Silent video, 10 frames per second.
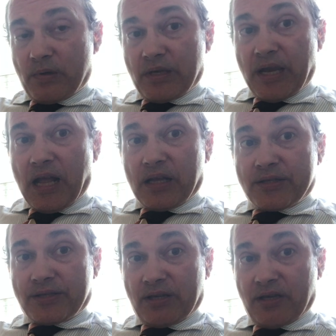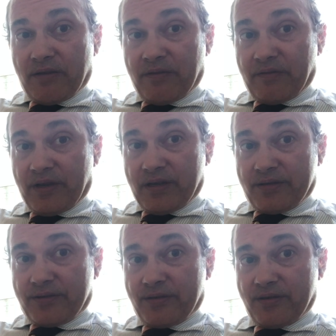galaxy of
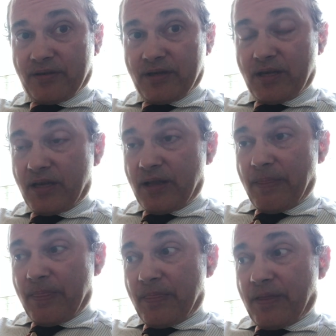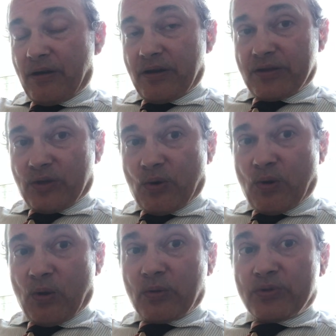events. There is a
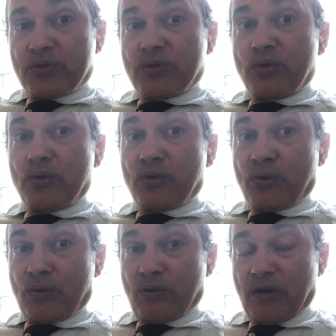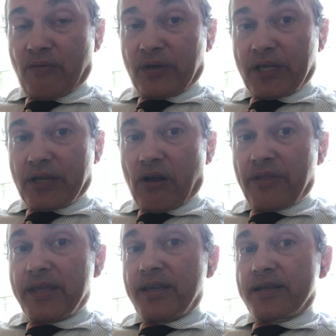whole zoo of what they
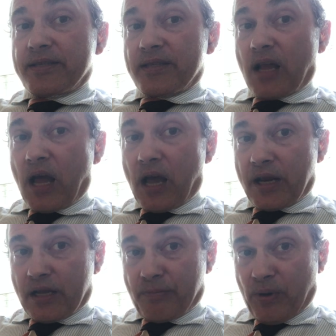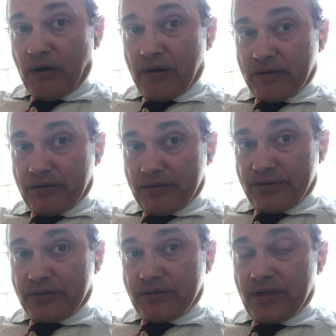call the exotic
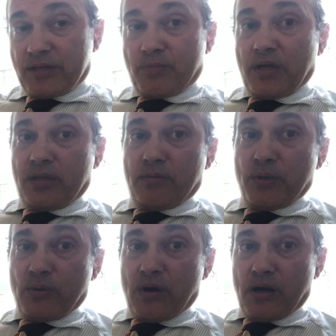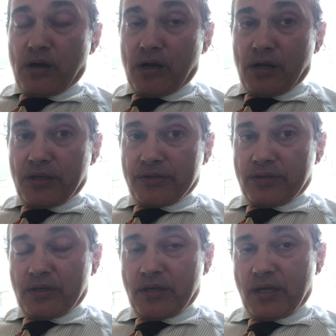particles, these being the muons